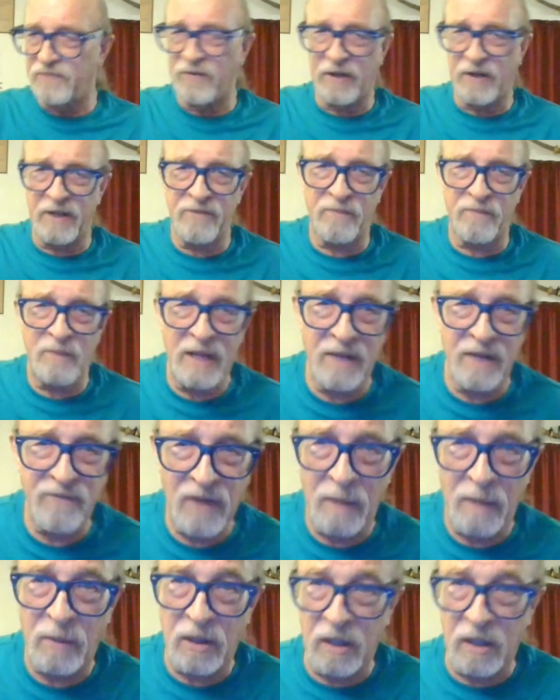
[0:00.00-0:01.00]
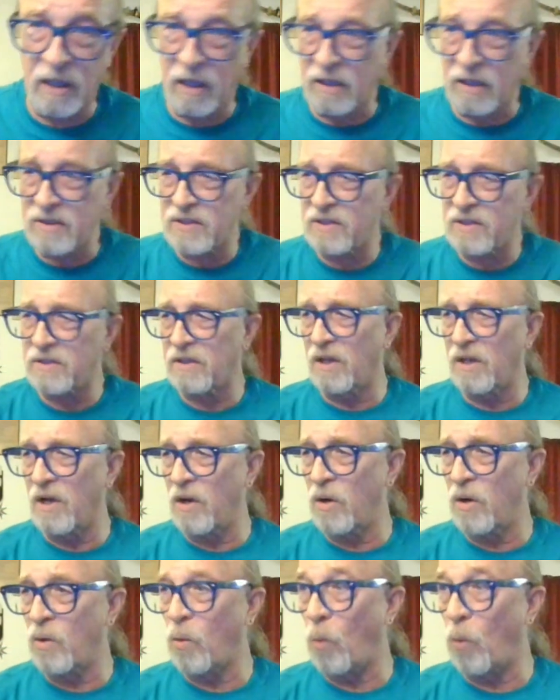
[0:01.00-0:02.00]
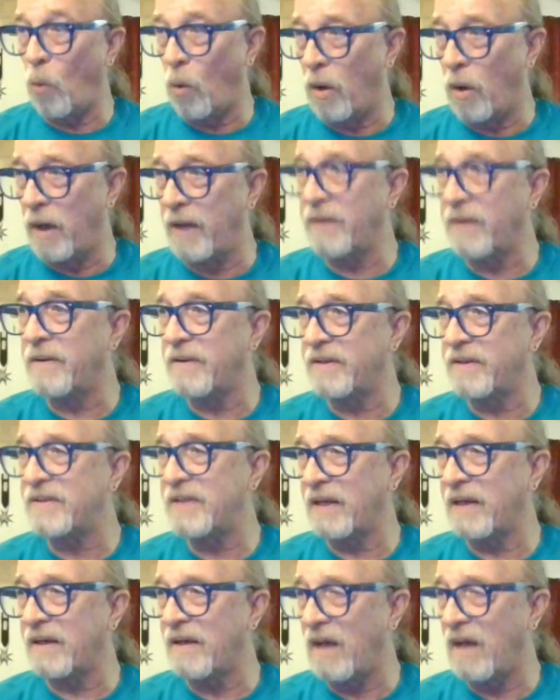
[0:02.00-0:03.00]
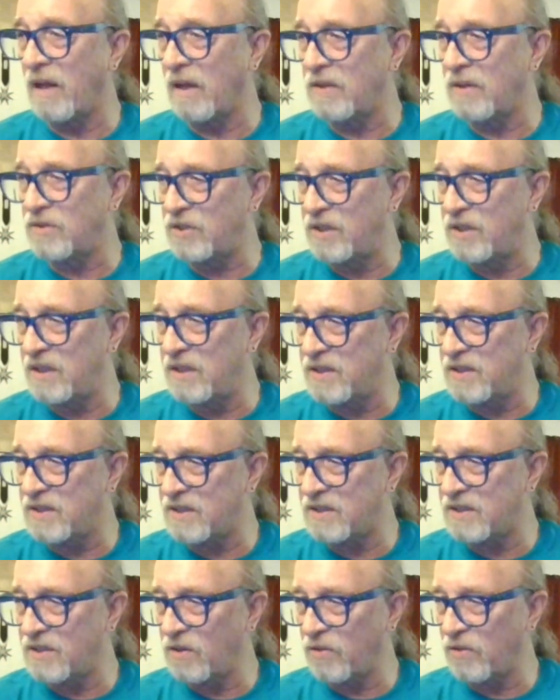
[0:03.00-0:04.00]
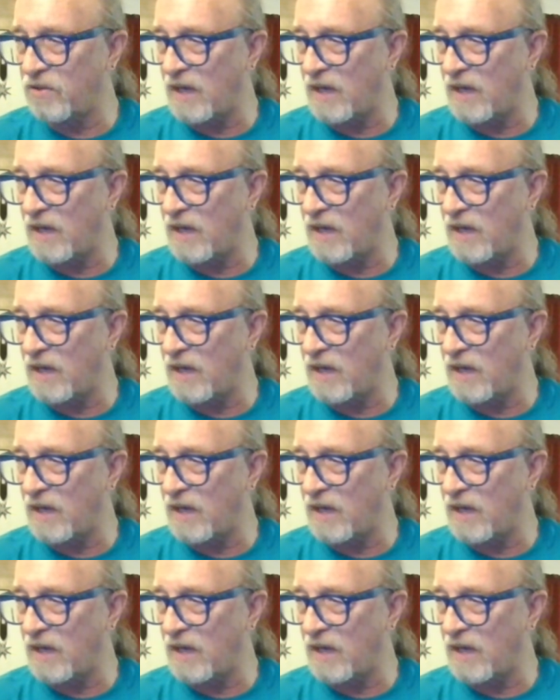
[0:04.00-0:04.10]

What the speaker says: forgive me if I'm a little slow. One, the technology is still